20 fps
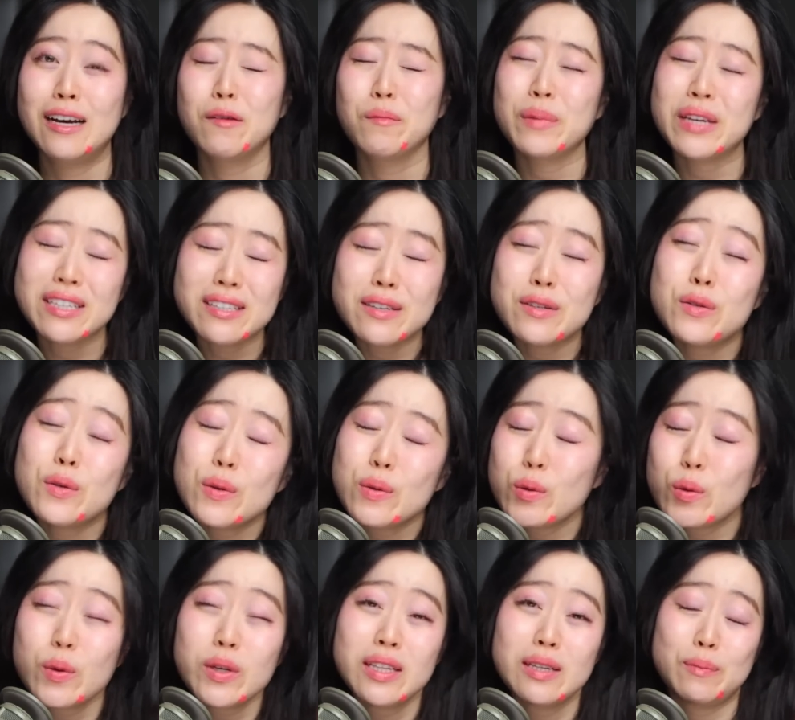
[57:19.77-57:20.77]
because he sold
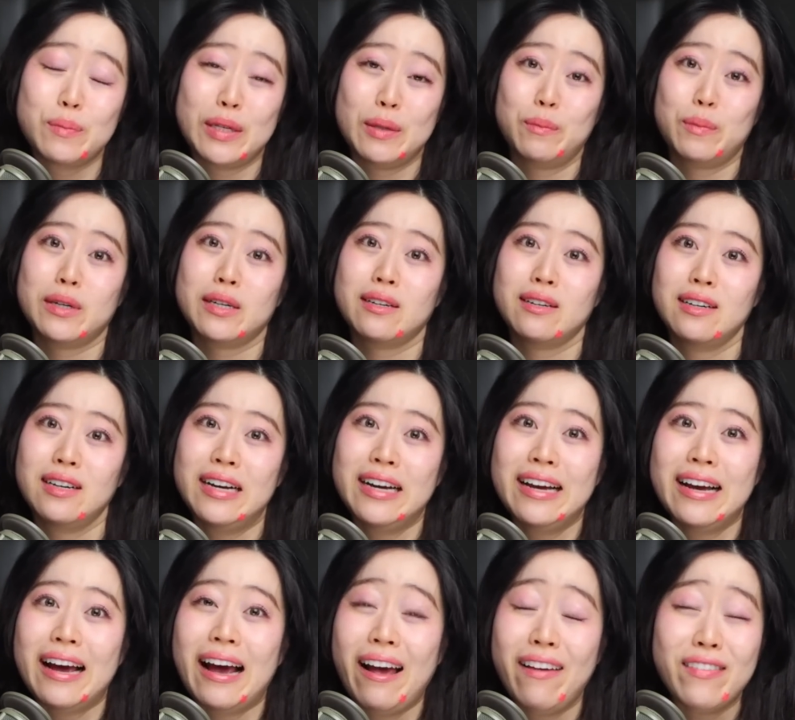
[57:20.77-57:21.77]
toilet paper.
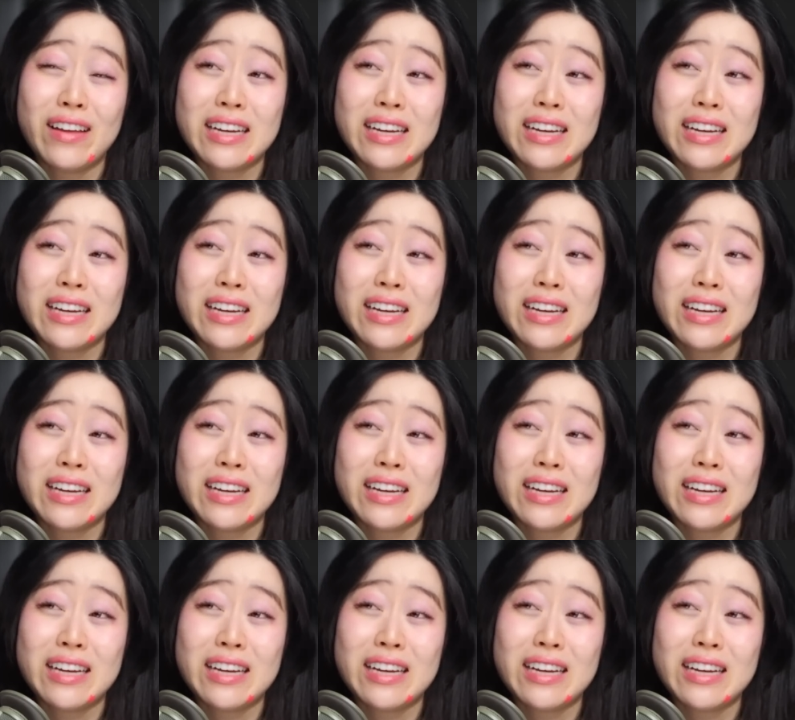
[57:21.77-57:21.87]
And